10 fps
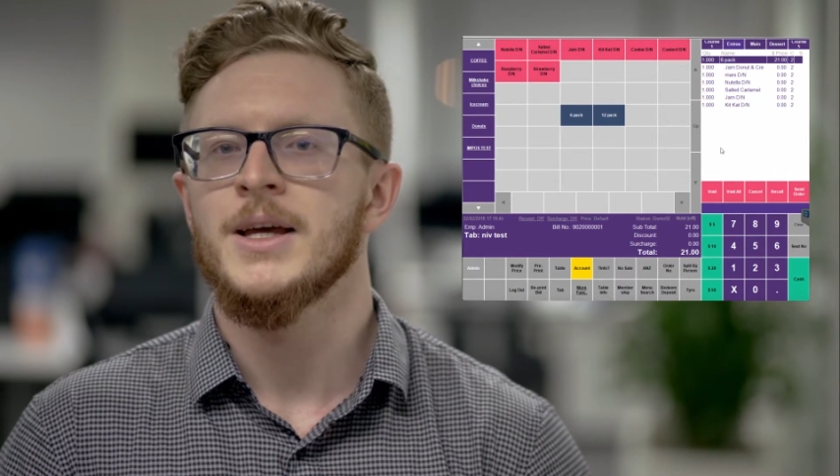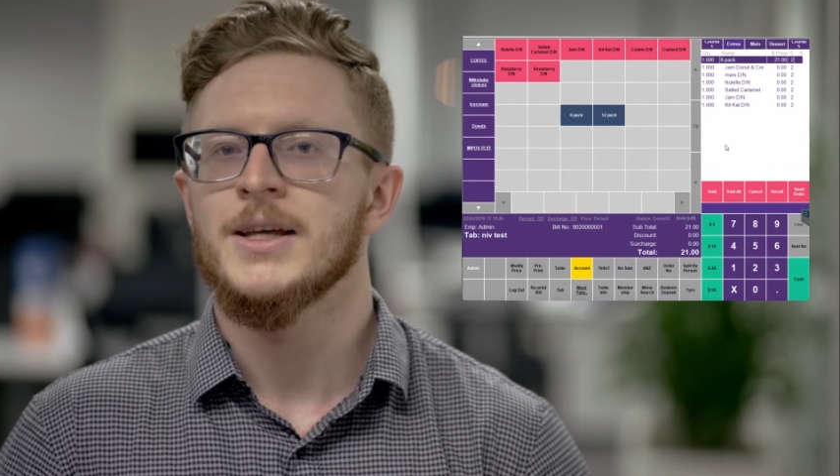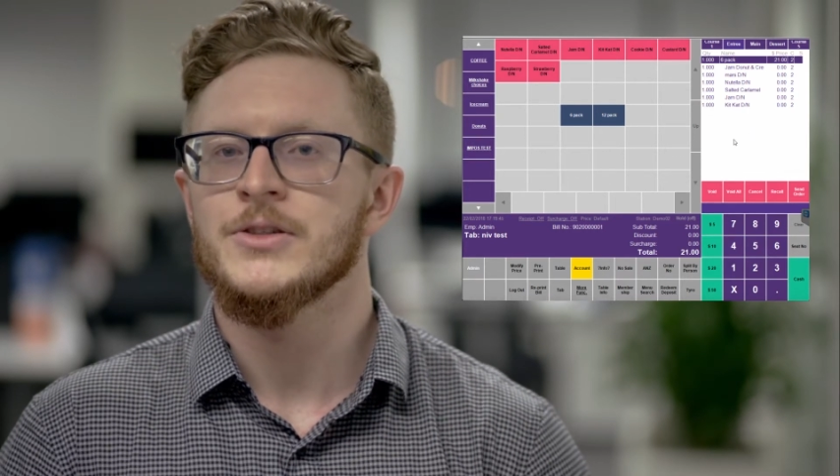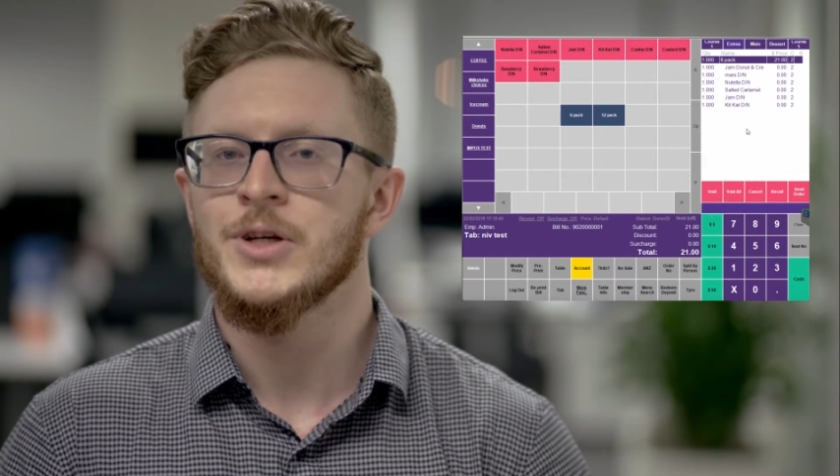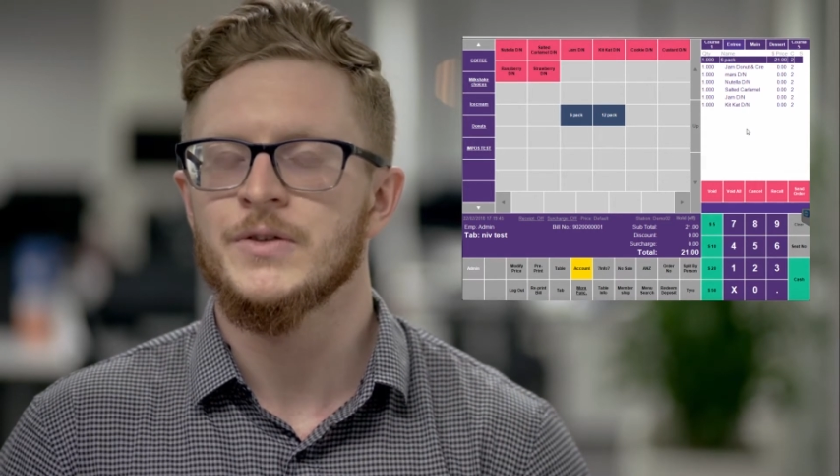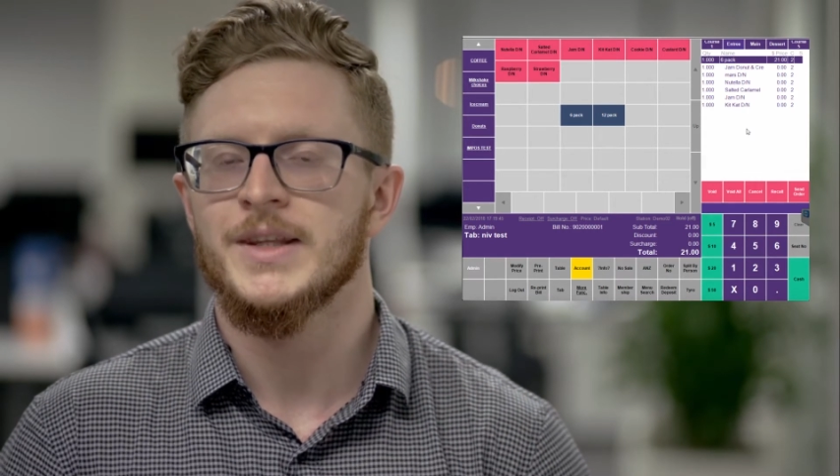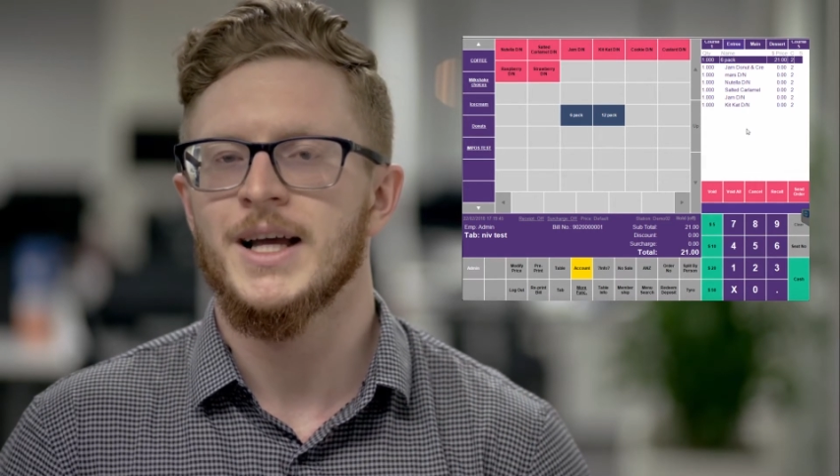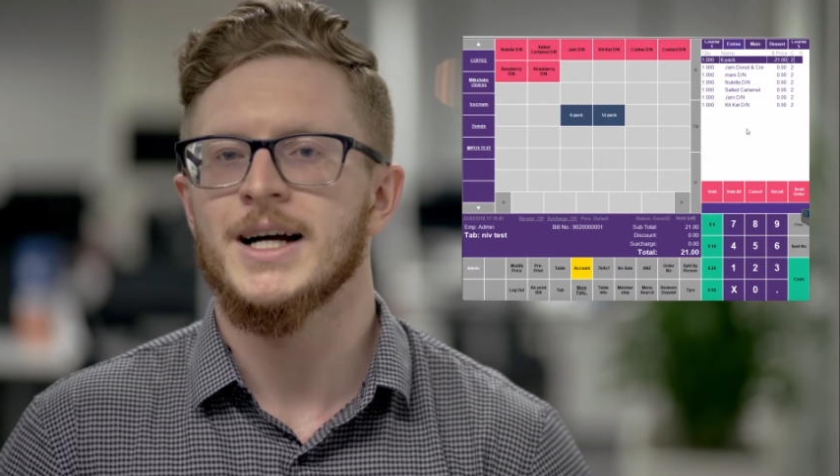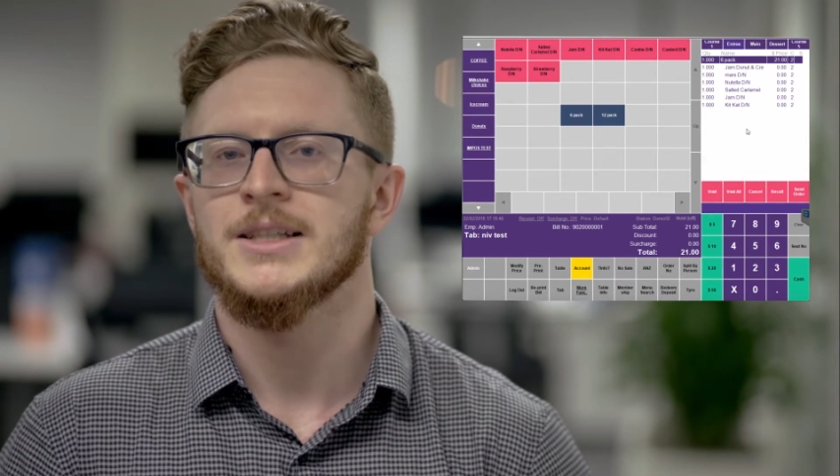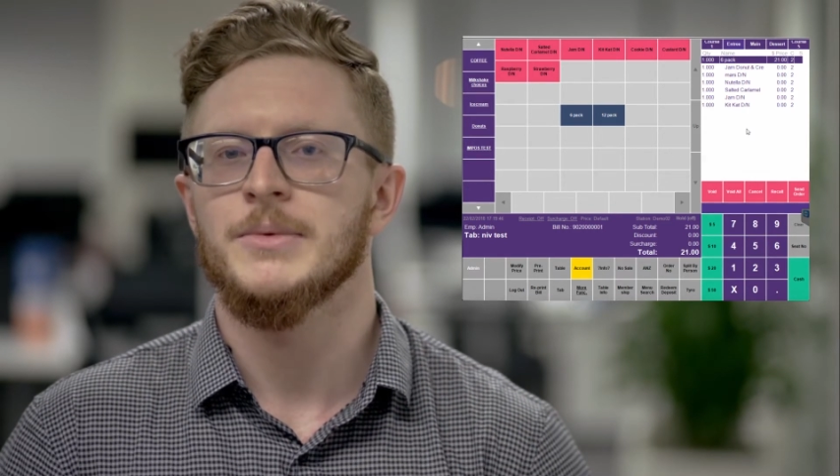search for
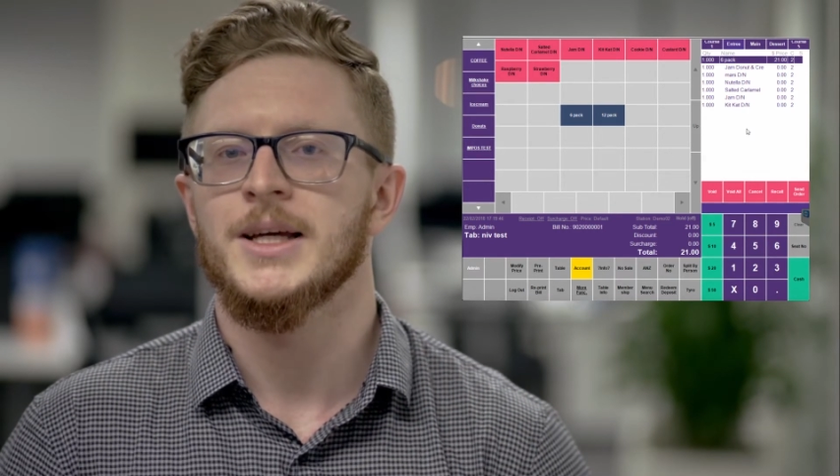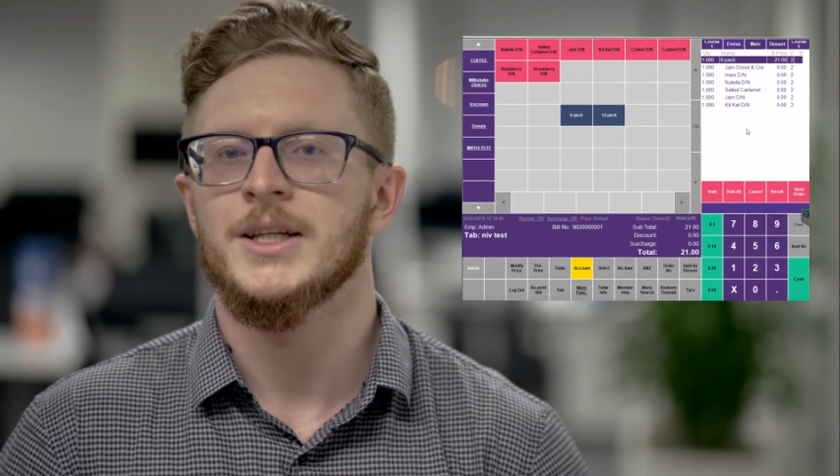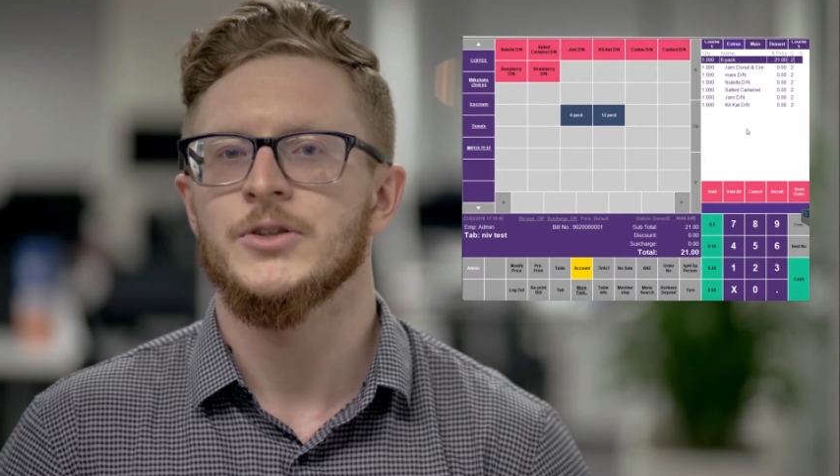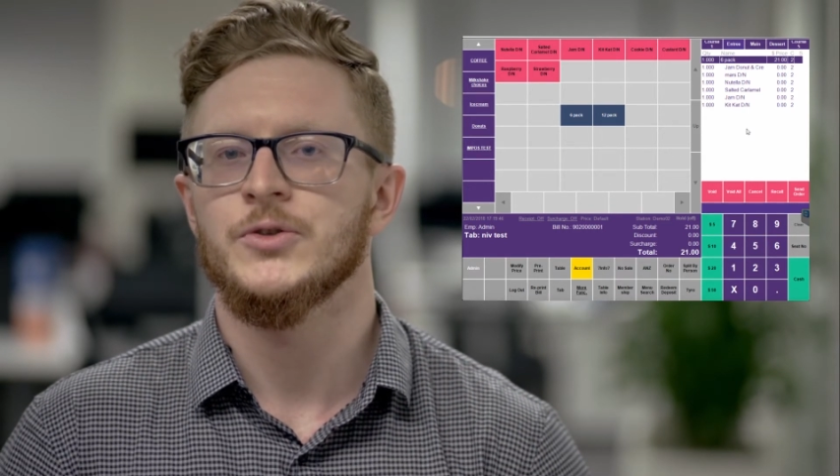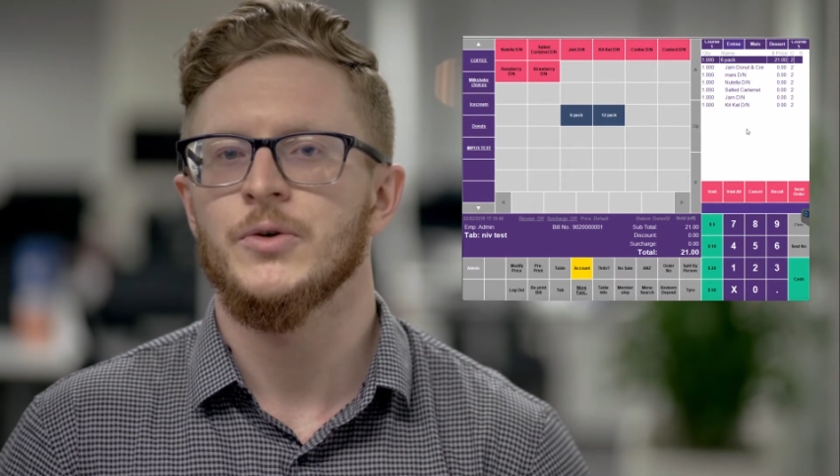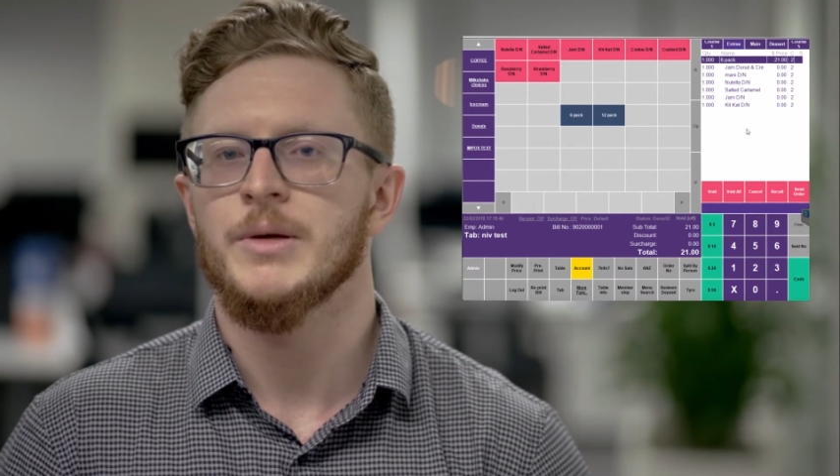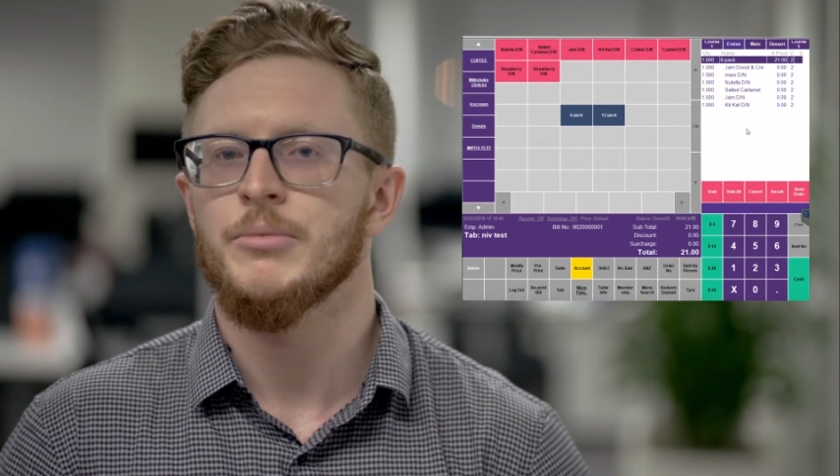the item, and ensure that